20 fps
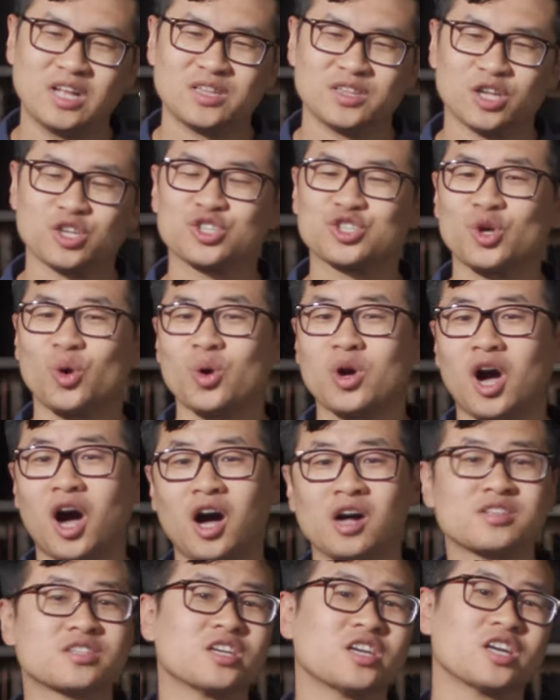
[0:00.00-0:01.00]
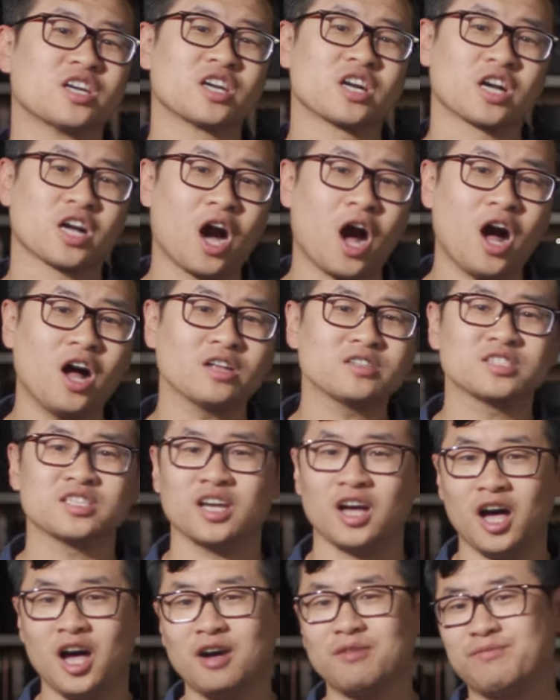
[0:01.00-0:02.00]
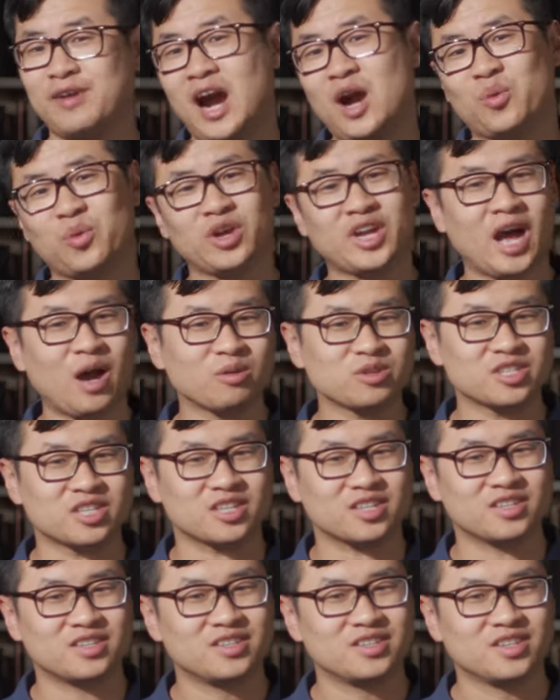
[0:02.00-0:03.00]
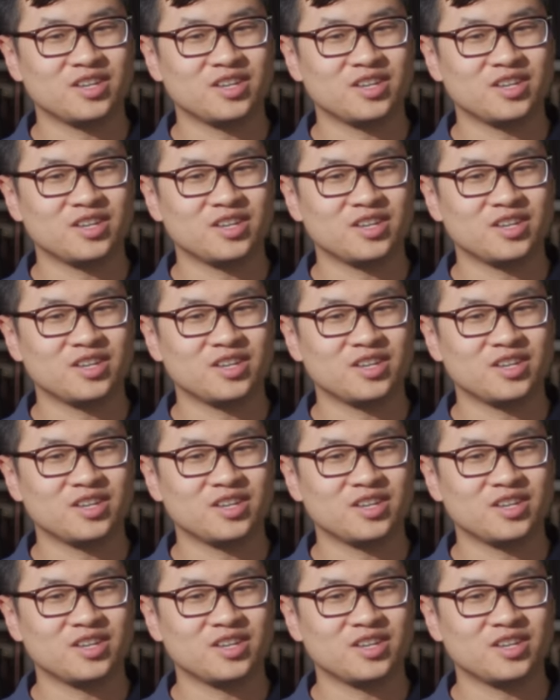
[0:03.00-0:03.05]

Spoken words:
the so-called god of agriculture,